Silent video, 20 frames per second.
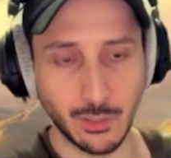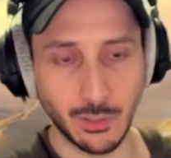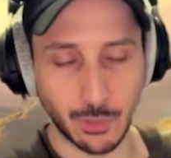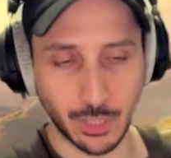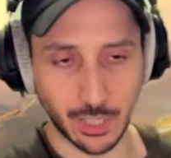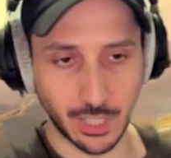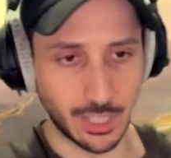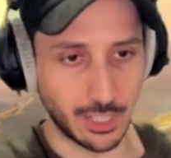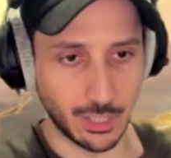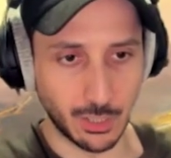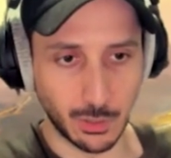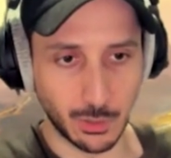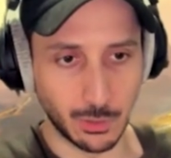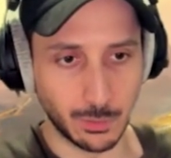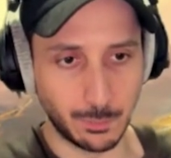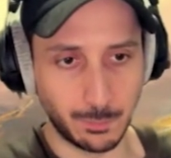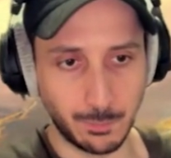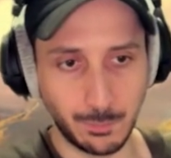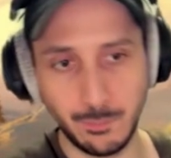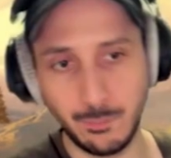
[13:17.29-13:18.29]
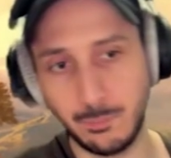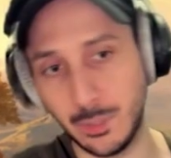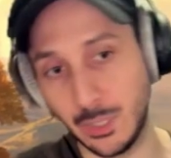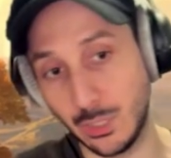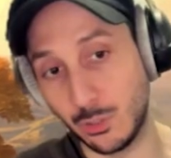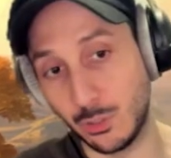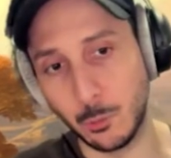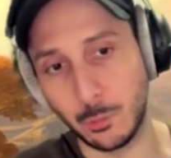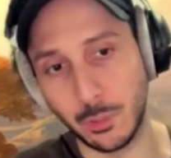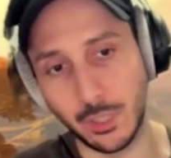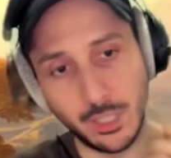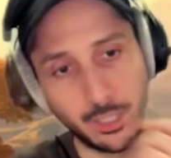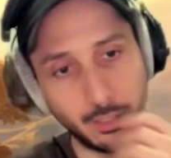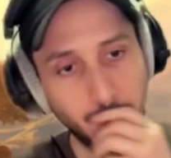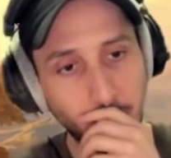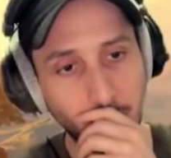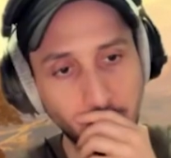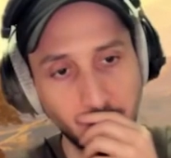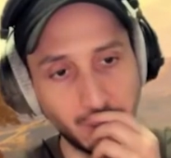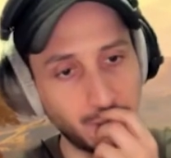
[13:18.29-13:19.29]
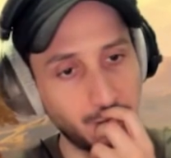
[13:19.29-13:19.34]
going to go be superheroes,